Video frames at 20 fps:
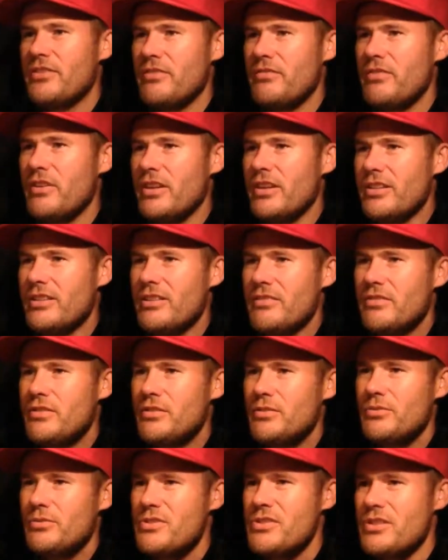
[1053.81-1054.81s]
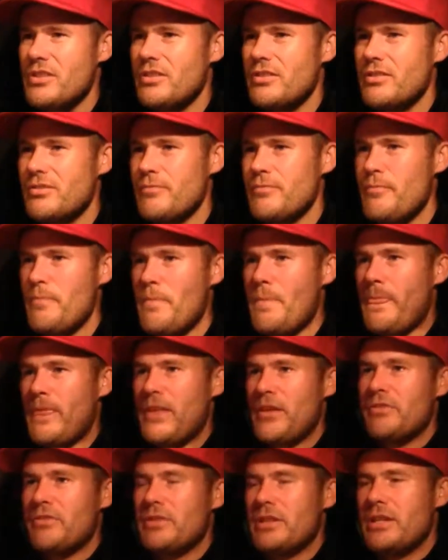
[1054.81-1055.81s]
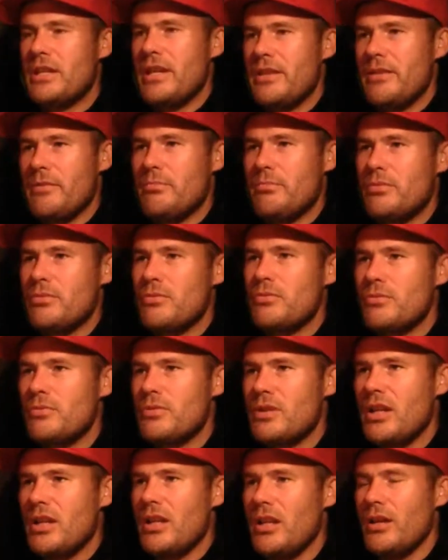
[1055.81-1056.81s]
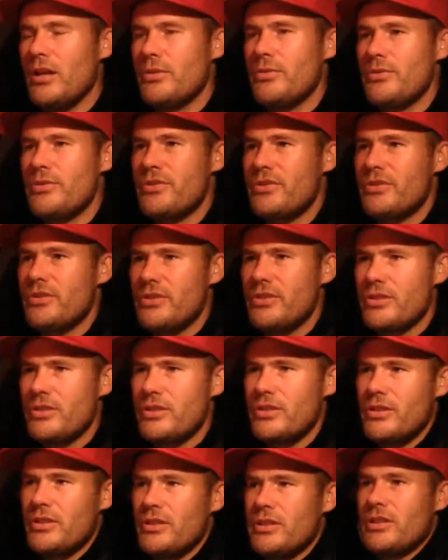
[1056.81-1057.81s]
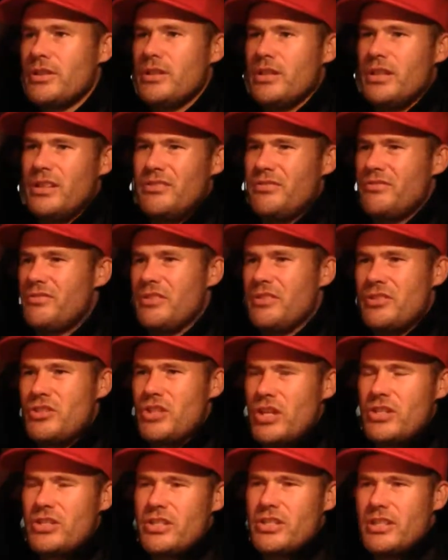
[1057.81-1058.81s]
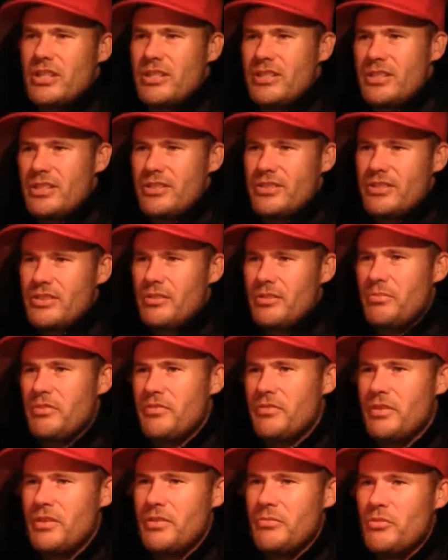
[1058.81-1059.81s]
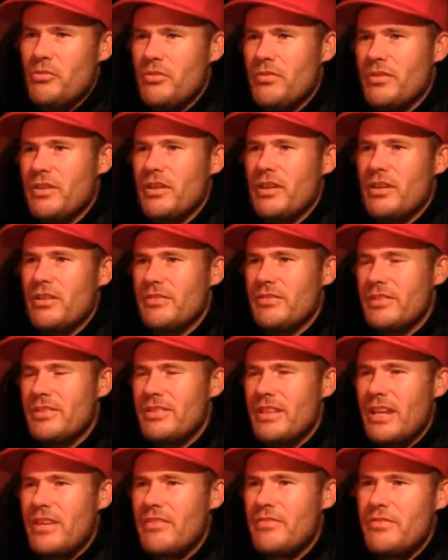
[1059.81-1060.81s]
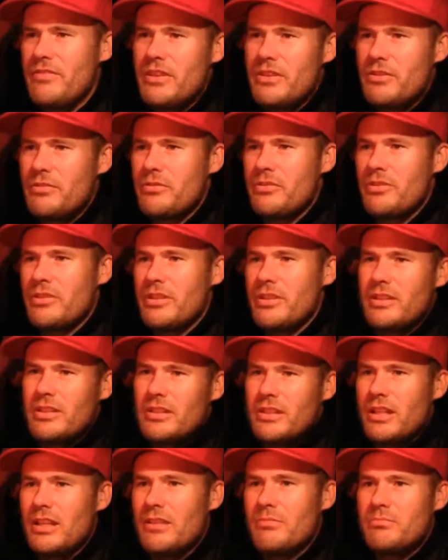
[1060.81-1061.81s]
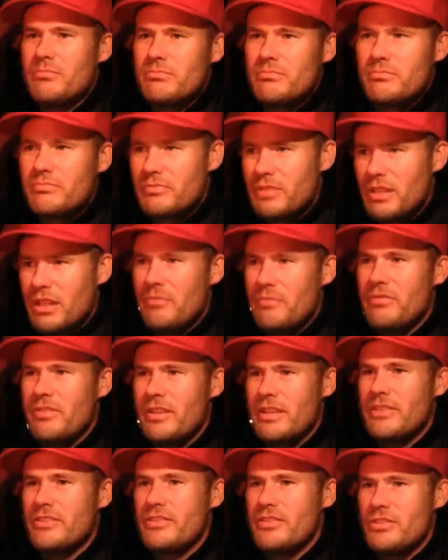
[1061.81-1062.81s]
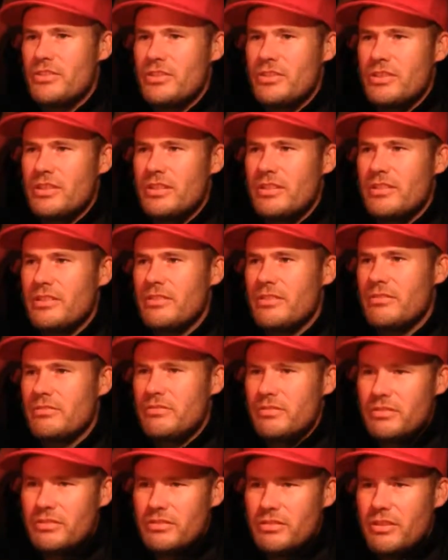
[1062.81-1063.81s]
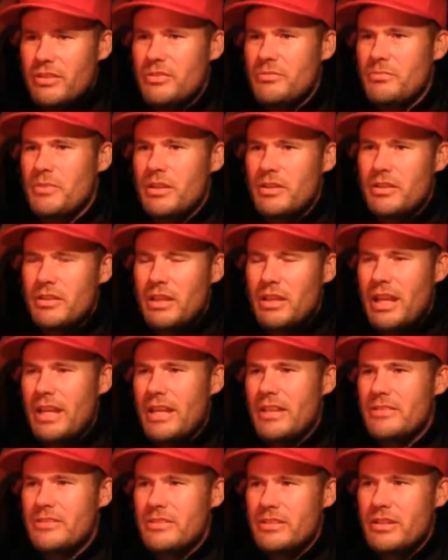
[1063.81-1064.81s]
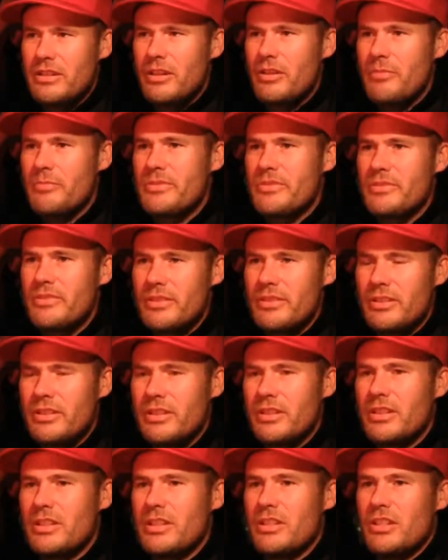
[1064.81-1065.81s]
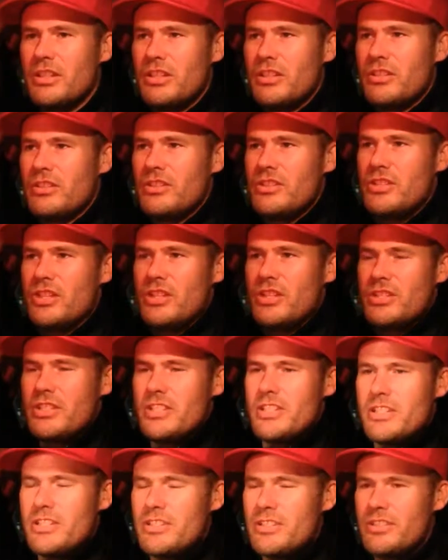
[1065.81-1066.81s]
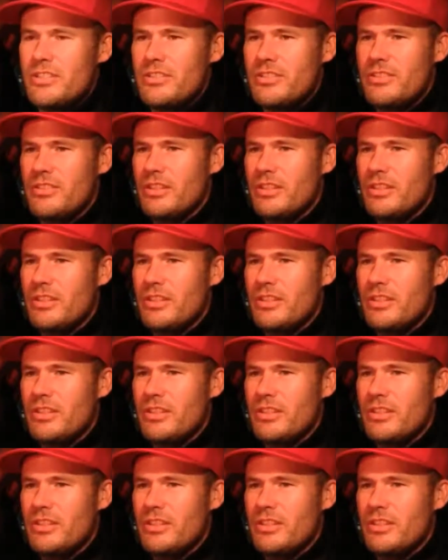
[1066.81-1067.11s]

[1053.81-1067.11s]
I find it difficult to get the ball close to judge the distance. I prefer more of a kind of a dead feel in the club face, and just use my hands and arms to judge the distance.